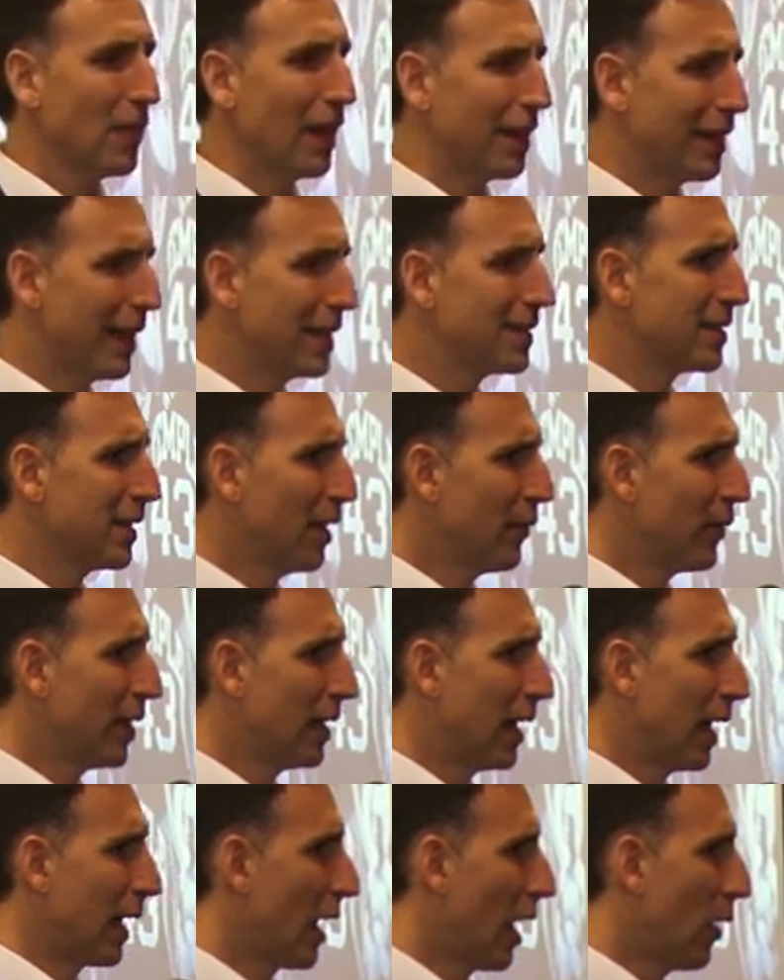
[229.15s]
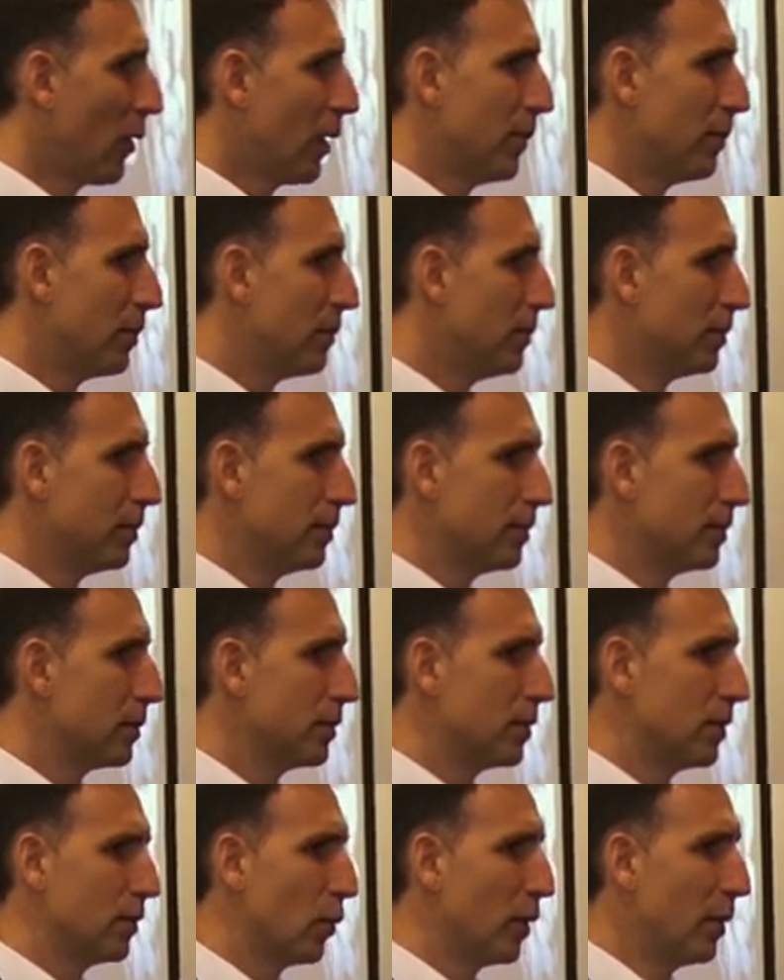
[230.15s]
that's something I carry
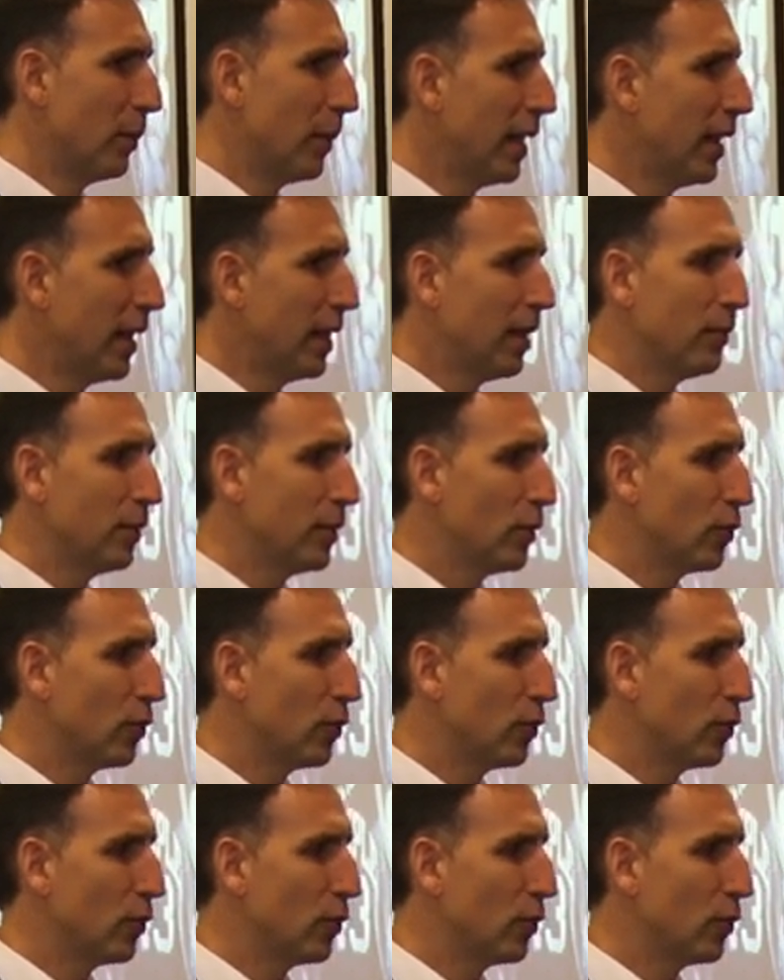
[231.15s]
with me